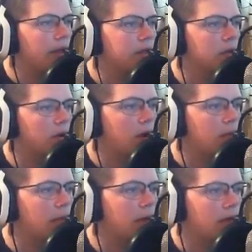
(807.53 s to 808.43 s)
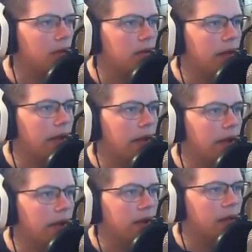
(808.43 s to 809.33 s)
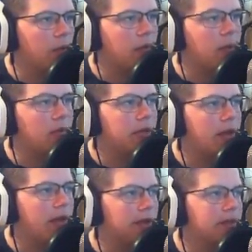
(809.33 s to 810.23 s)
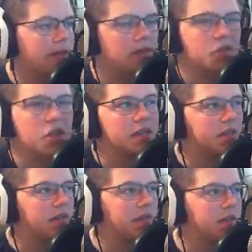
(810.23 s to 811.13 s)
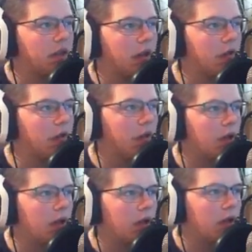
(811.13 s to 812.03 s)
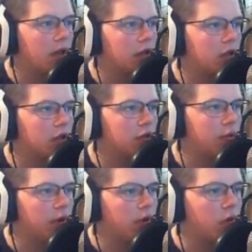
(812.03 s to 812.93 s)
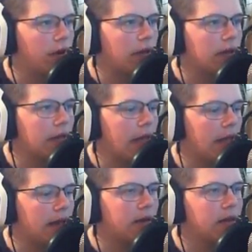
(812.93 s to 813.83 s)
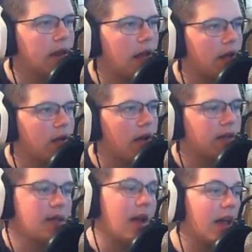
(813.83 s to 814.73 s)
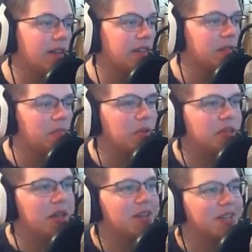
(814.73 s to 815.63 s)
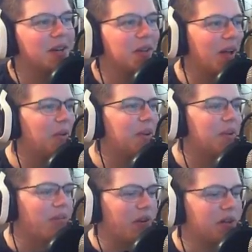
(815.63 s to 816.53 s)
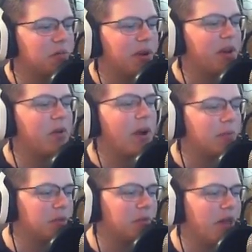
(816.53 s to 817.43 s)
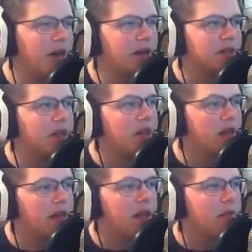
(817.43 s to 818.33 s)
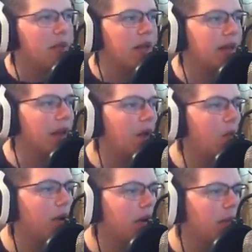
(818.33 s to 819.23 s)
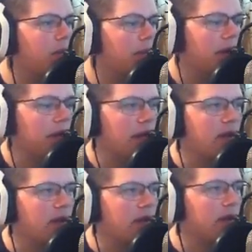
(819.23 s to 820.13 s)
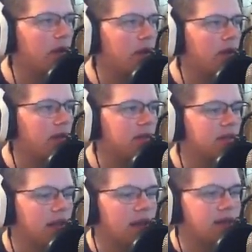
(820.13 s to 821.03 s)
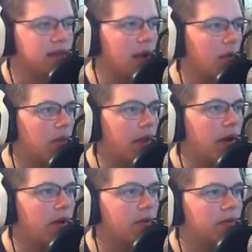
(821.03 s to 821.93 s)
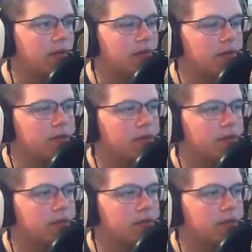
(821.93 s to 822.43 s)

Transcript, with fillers: Okay guys, so I made a little layer here that we'll be able to access the chests and stuff just real quickly, and I had to tunnel out here first, but I did grab some ladders. But yeah, now we're gonna put in the signs down there.